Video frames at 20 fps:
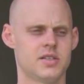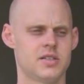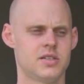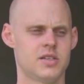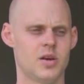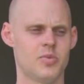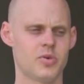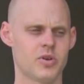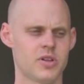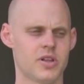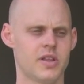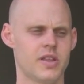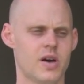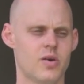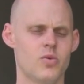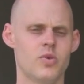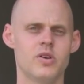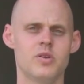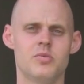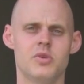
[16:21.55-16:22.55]
Typically
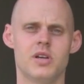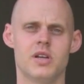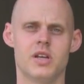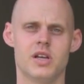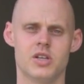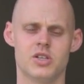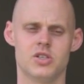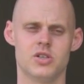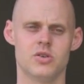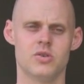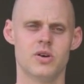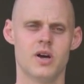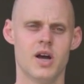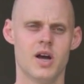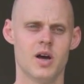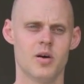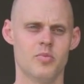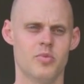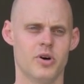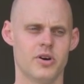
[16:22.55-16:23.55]
that wouldn't be an issue,
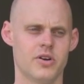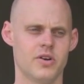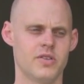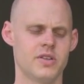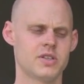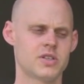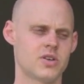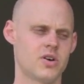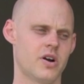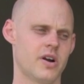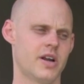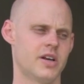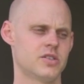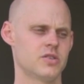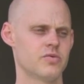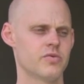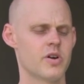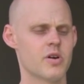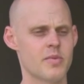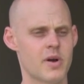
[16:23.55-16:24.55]
but on this car it has
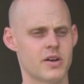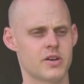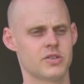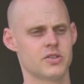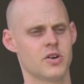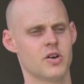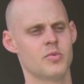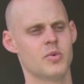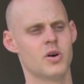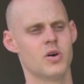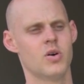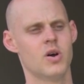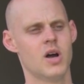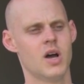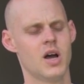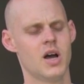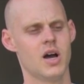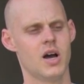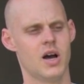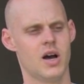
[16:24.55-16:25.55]
a rear-mounted turbo.
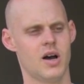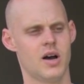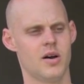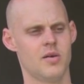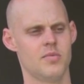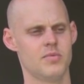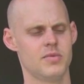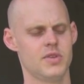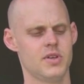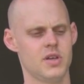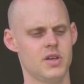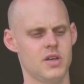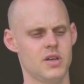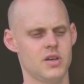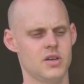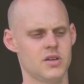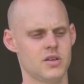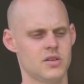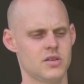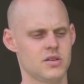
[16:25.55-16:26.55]

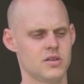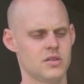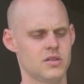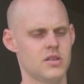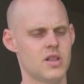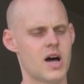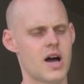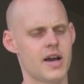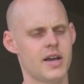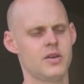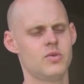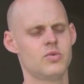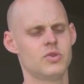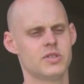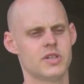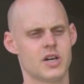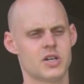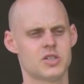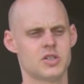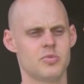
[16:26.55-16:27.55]
The line
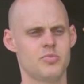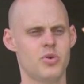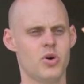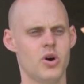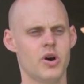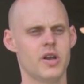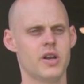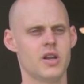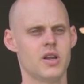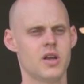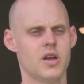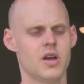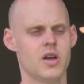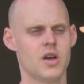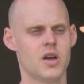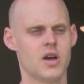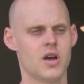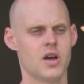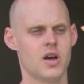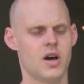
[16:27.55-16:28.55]
was actually put
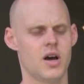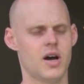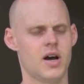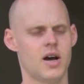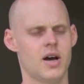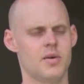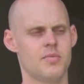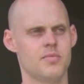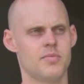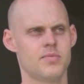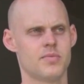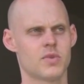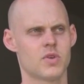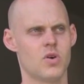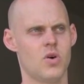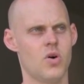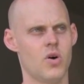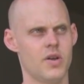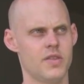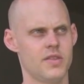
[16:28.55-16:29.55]

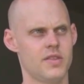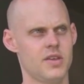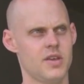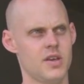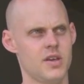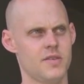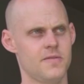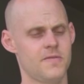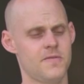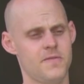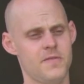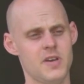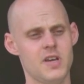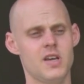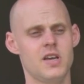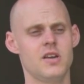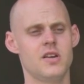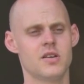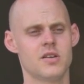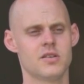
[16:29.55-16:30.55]
on the
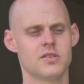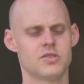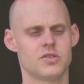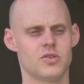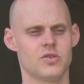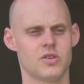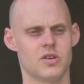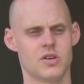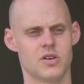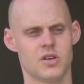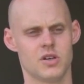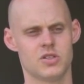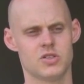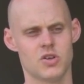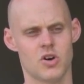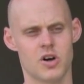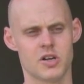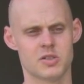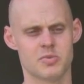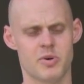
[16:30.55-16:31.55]
feed, so the
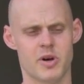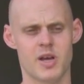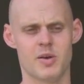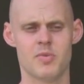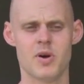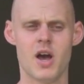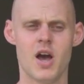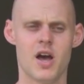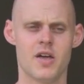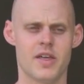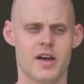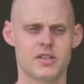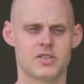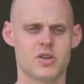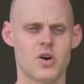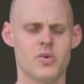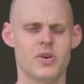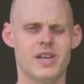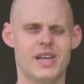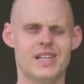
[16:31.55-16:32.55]
exhaust pipe that's
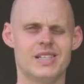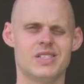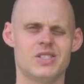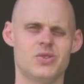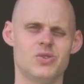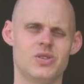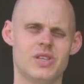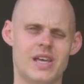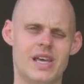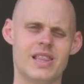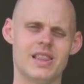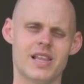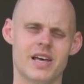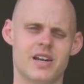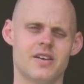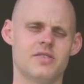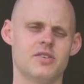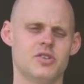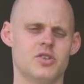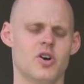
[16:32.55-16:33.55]
going into the
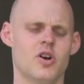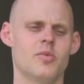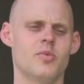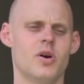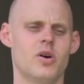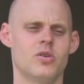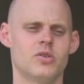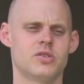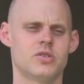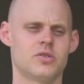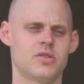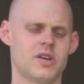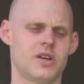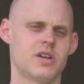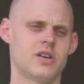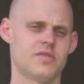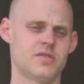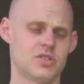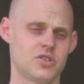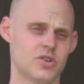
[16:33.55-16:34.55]
inlet of the turbo, so think
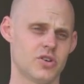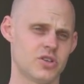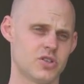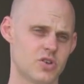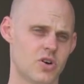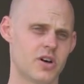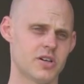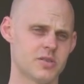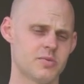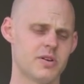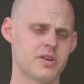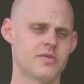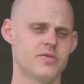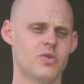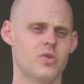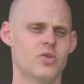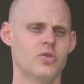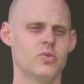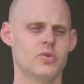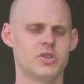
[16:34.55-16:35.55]
of it as your exhaust
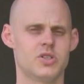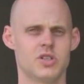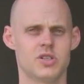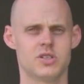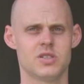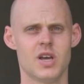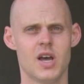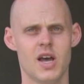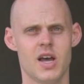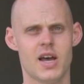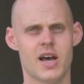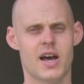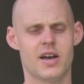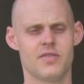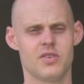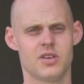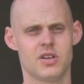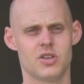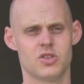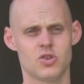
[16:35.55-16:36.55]
manifold, which is
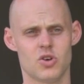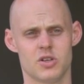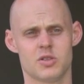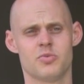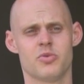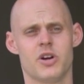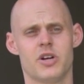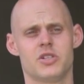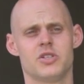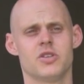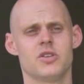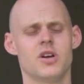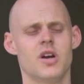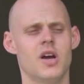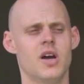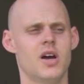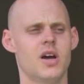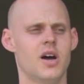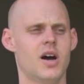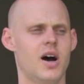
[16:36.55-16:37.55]
having exhaust pressure,
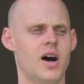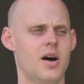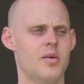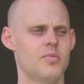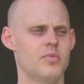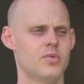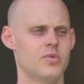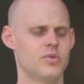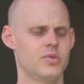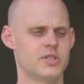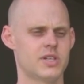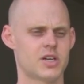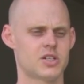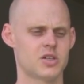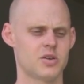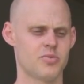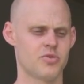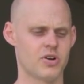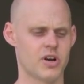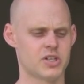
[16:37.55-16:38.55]
was
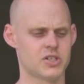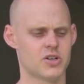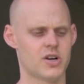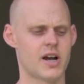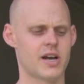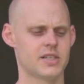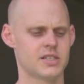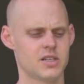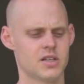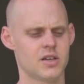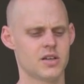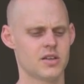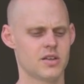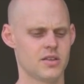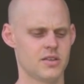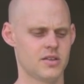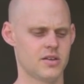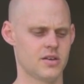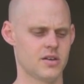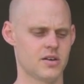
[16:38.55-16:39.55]
actually pressurizing
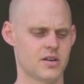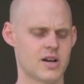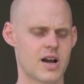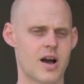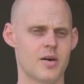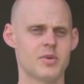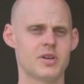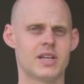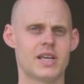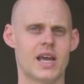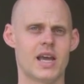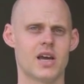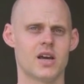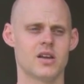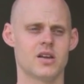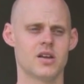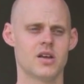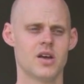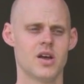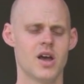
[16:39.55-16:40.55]
the common
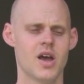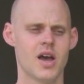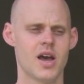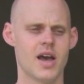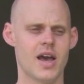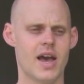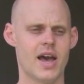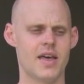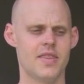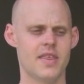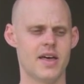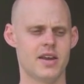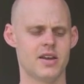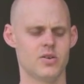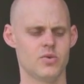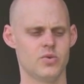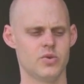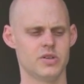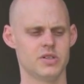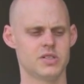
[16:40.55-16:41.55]
can, and then
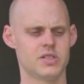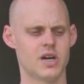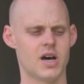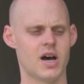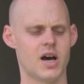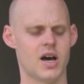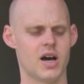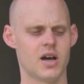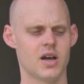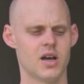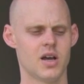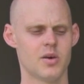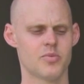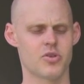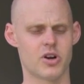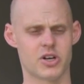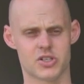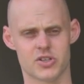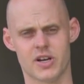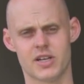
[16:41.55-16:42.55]
it was
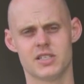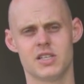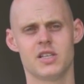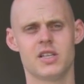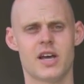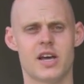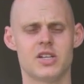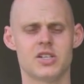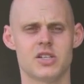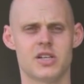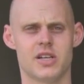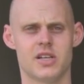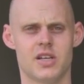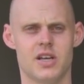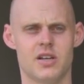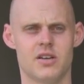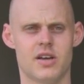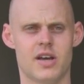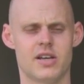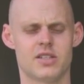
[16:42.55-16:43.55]
pressurizing the engine,
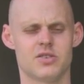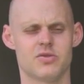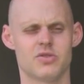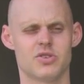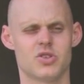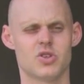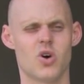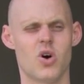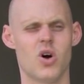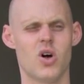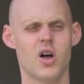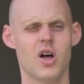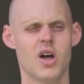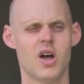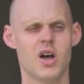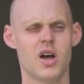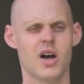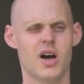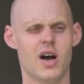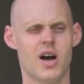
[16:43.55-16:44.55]
and as a result,
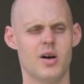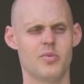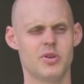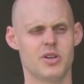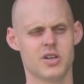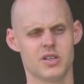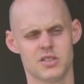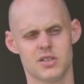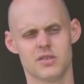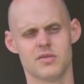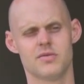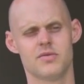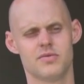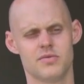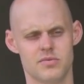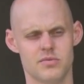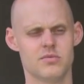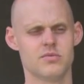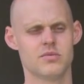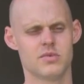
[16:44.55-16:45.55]
because of
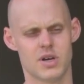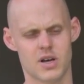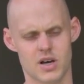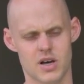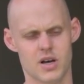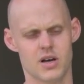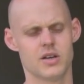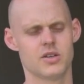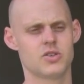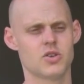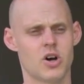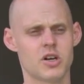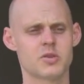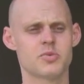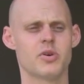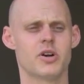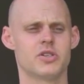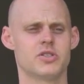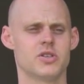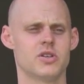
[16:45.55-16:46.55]
exhaust
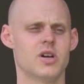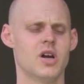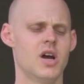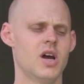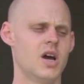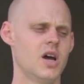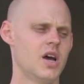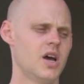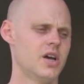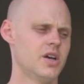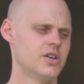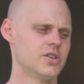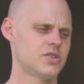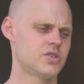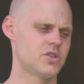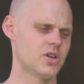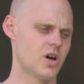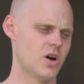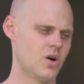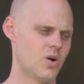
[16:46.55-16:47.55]
pressure.
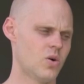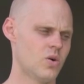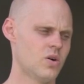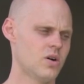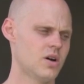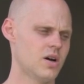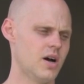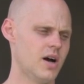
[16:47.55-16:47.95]
So,